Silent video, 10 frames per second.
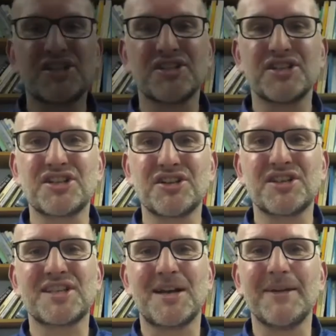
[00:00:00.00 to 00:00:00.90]
us at the
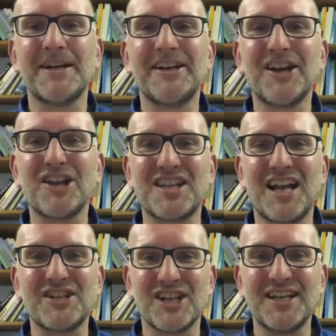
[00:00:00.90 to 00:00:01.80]
Soil Summit in Los
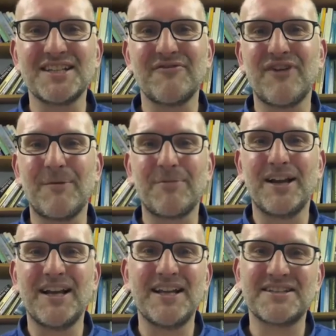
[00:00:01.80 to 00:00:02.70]
Angeles in
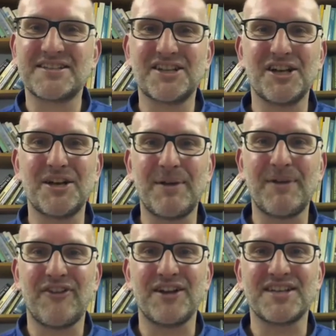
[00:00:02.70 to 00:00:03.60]
February. It's going to be
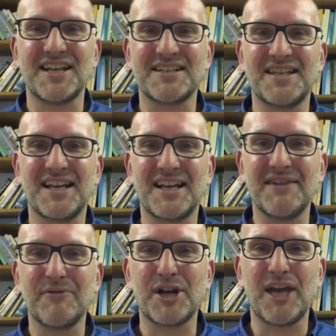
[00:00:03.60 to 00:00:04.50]

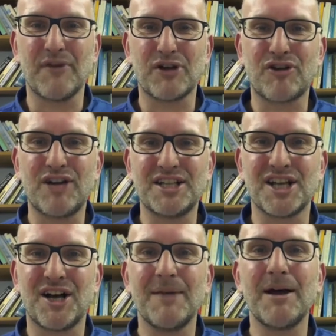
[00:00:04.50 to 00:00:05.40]
fantastic. We're going to have a great
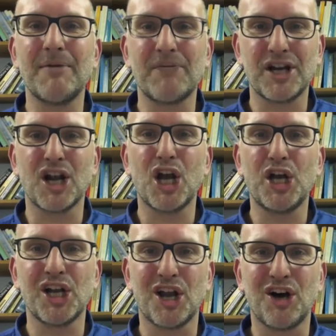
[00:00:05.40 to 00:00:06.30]
time and we're going to
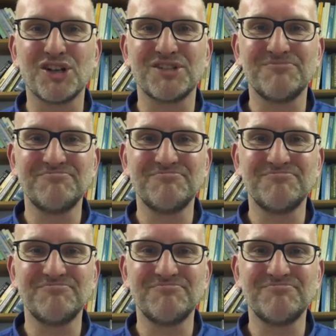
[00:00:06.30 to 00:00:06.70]
learn a lot.